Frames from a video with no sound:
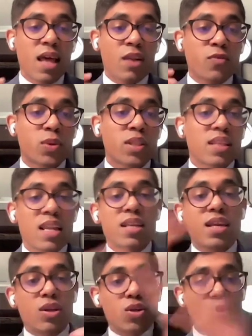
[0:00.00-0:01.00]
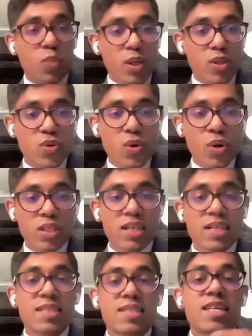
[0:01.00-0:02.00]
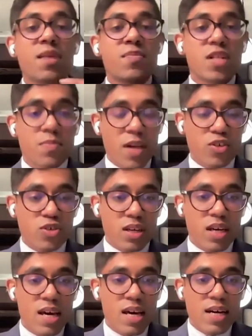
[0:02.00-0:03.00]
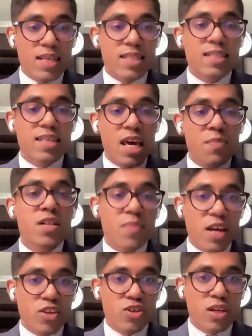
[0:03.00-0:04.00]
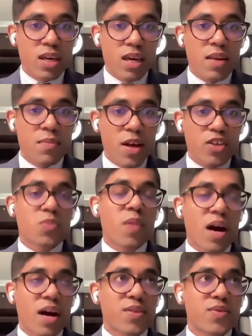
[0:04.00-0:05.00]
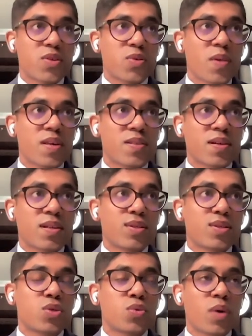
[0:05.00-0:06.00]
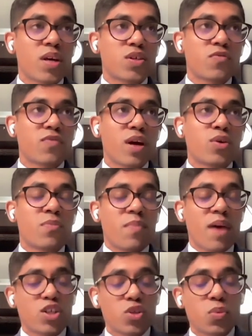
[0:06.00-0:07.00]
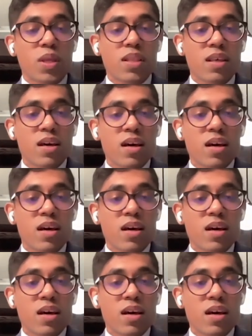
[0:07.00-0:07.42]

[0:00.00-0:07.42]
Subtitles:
that would then lead to what's called a stable matching. A stable matching in matching markets is basically a situation where you're matched with